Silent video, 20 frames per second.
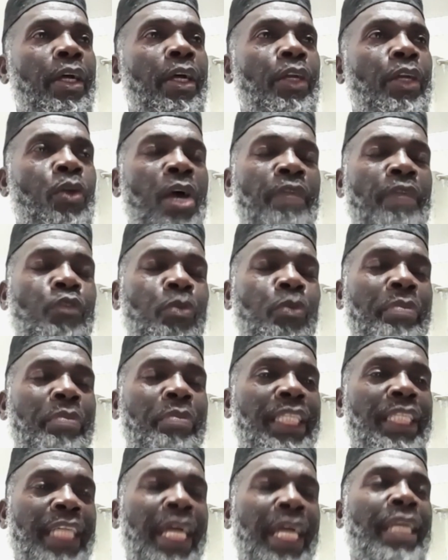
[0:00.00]
you have to be
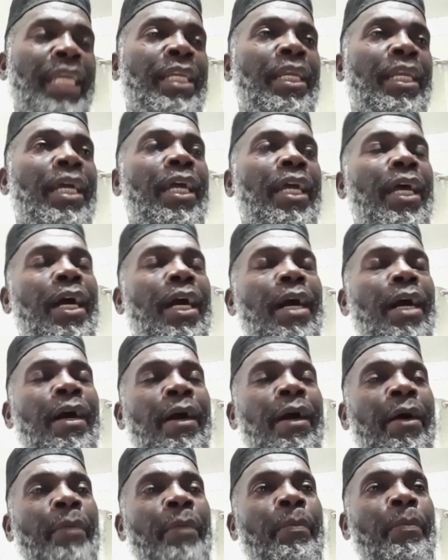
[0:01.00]
sane.
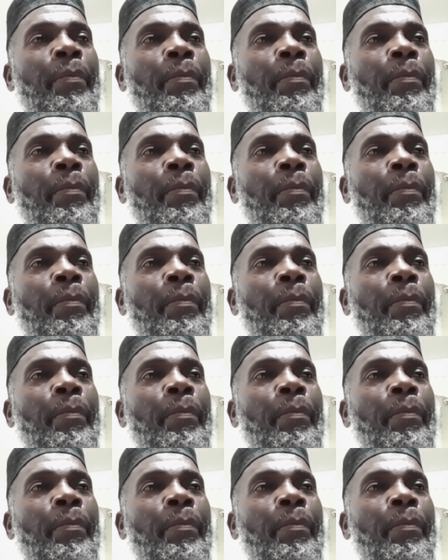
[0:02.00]
How